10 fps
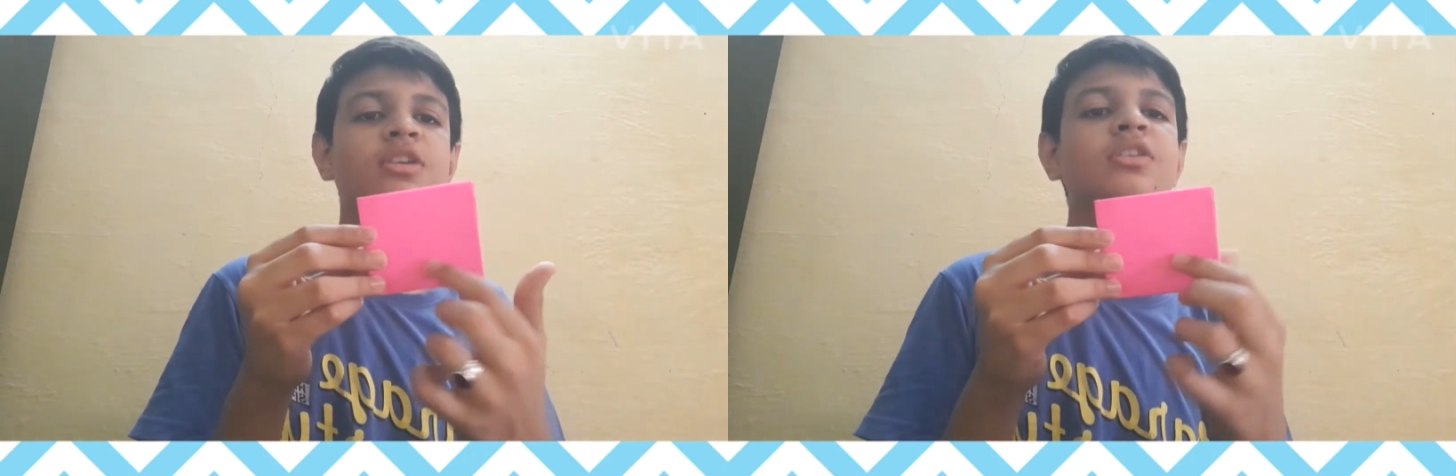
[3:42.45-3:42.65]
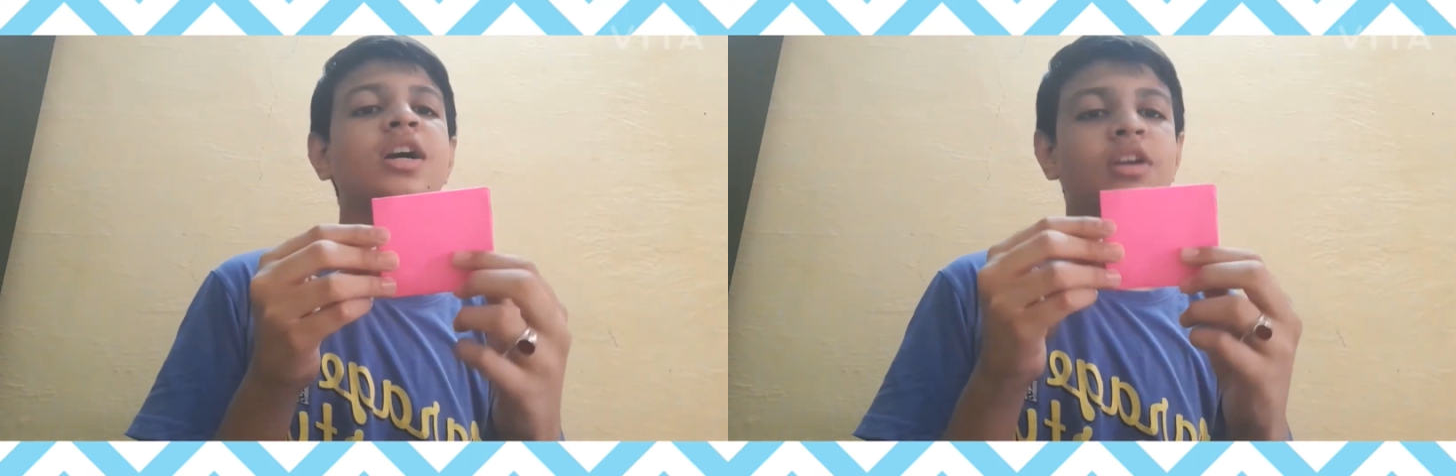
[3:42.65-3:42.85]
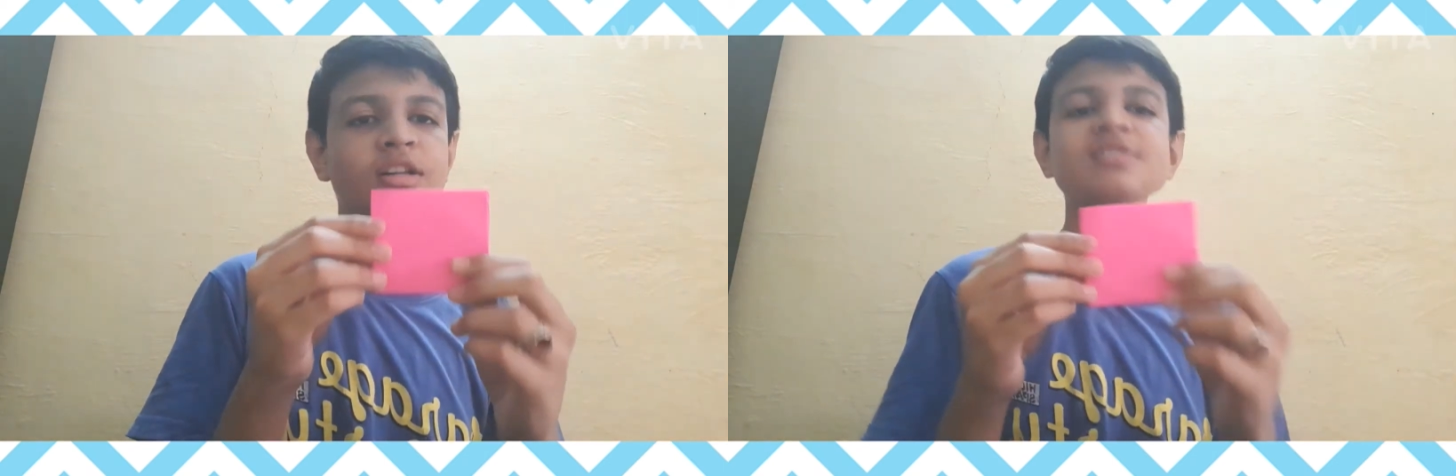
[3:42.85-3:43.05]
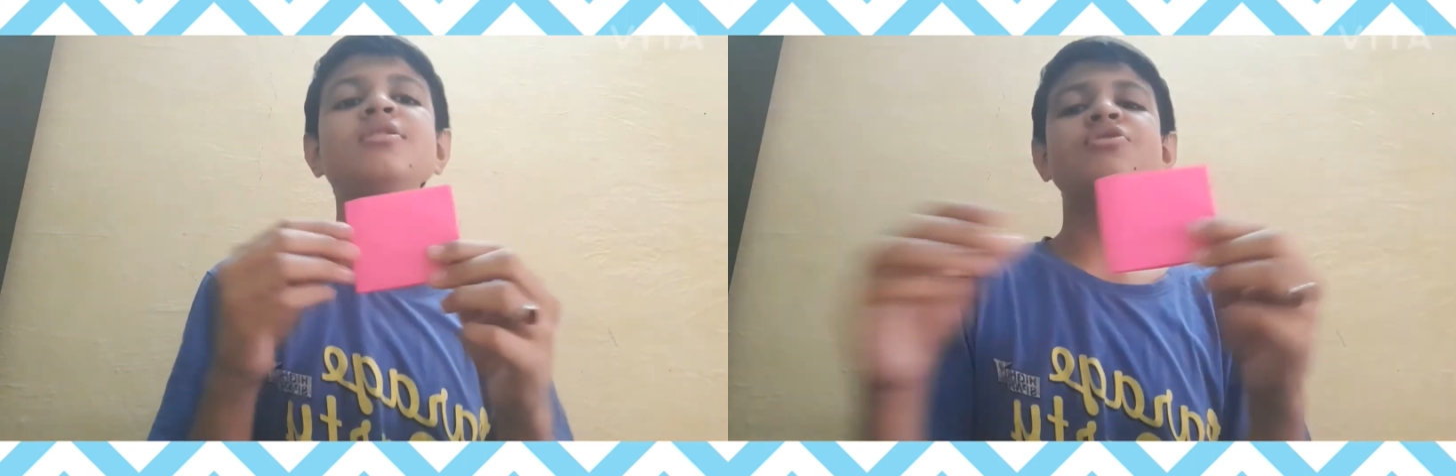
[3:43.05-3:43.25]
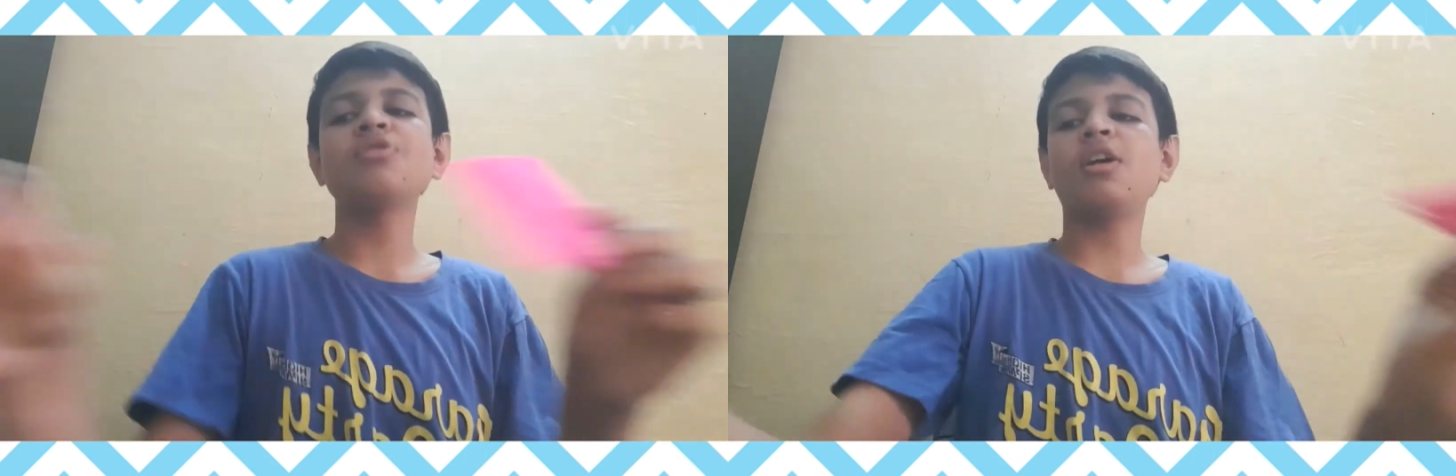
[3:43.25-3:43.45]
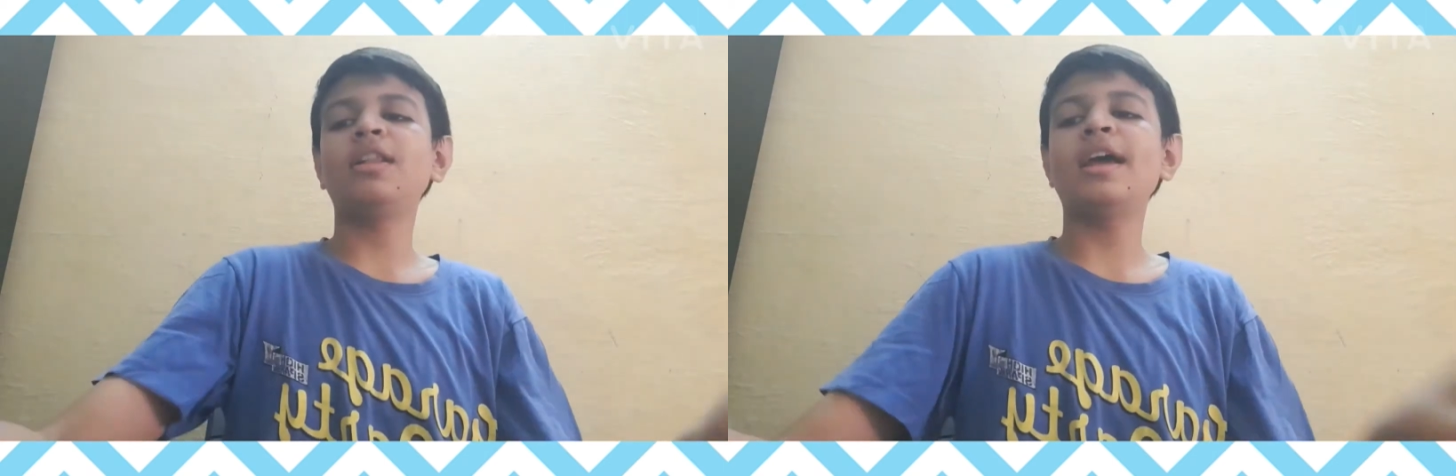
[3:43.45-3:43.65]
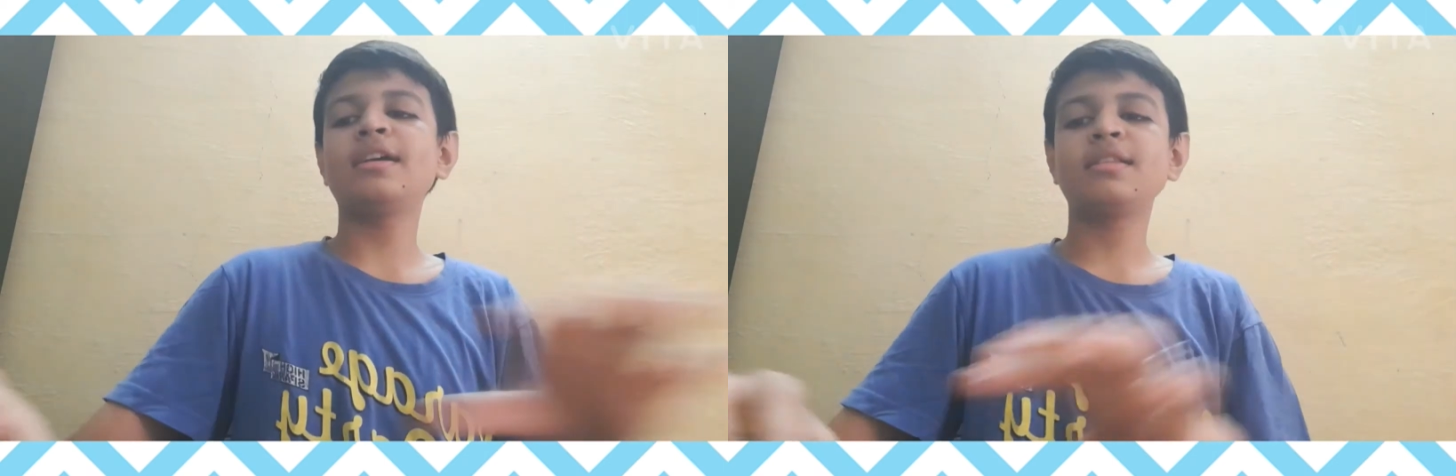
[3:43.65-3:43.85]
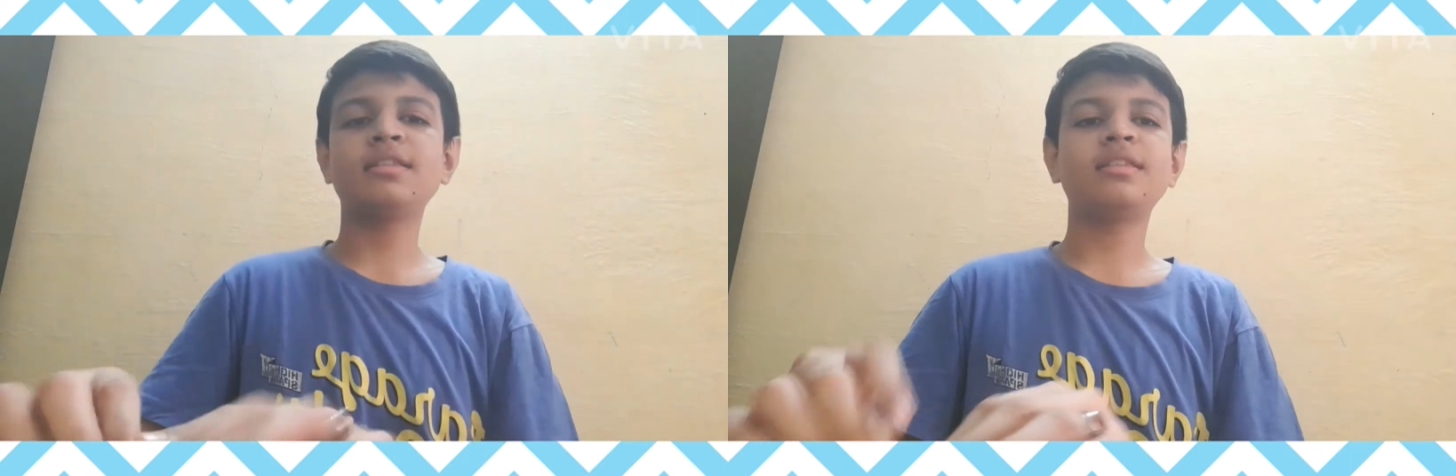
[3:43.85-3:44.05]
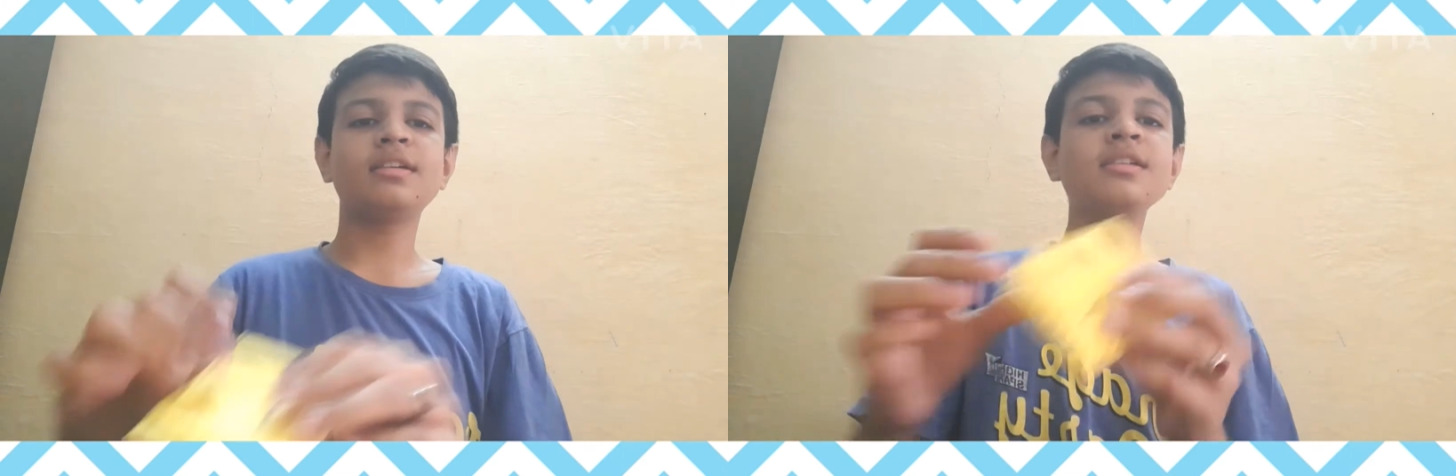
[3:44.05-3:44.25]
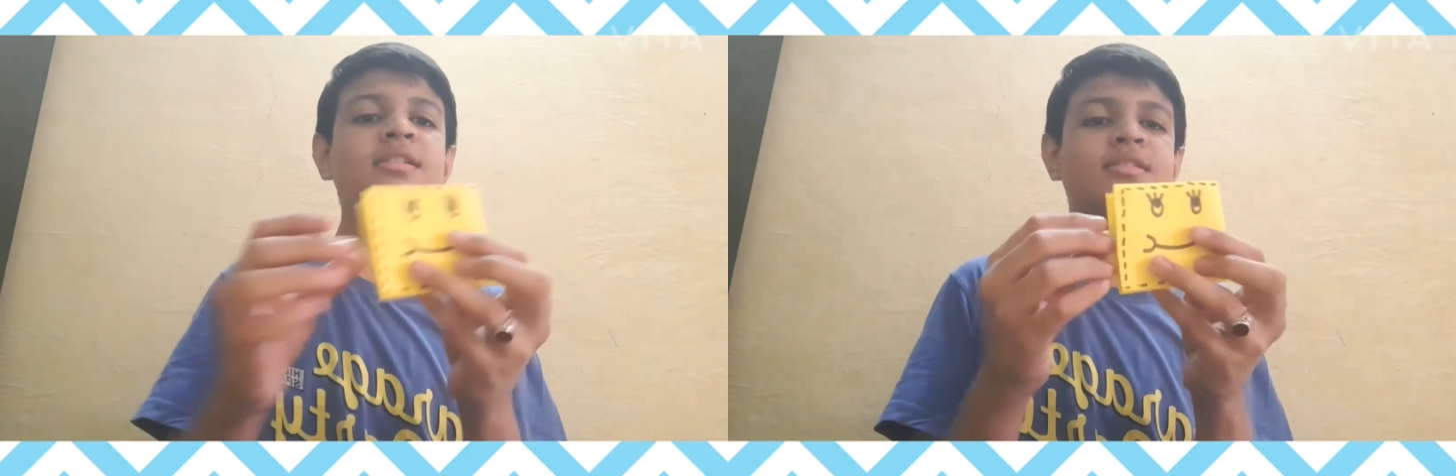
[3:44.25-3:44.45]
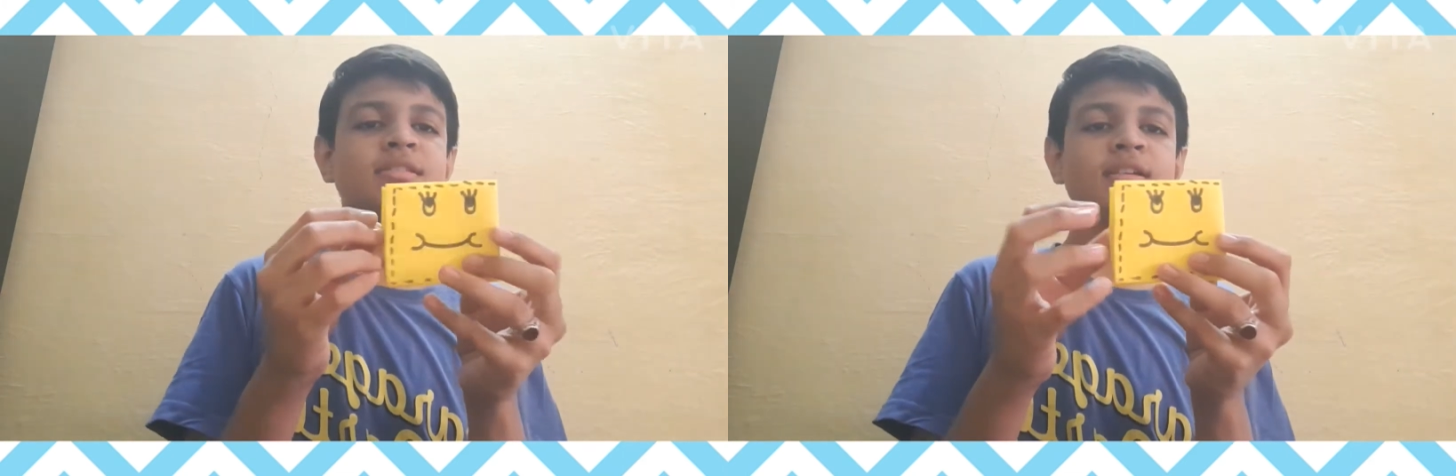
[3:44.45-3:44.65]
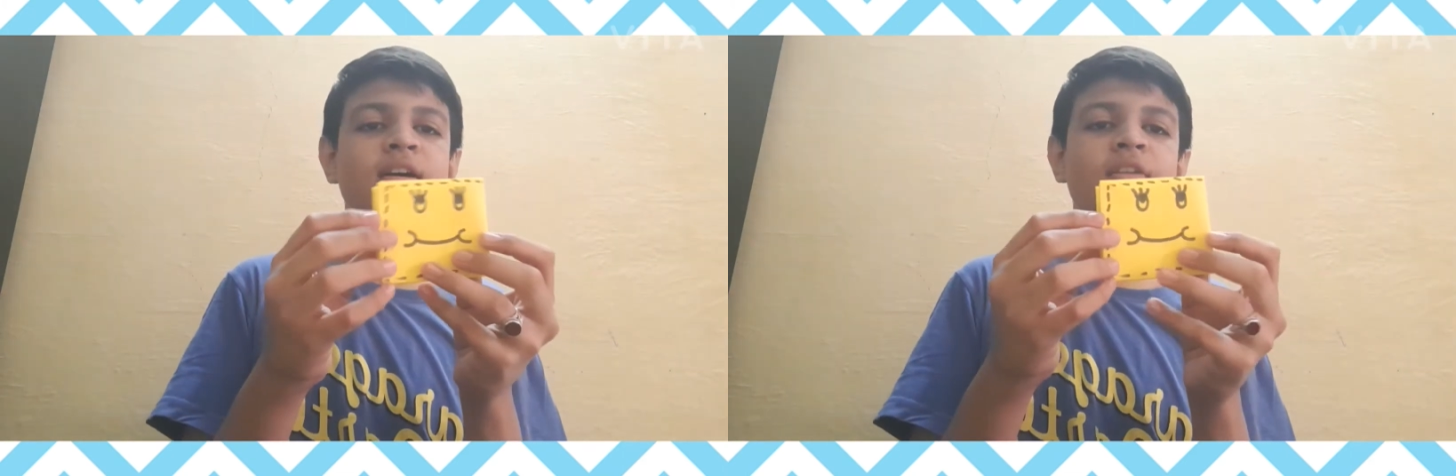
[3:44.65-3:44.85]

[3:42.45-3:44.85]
you can also draw like this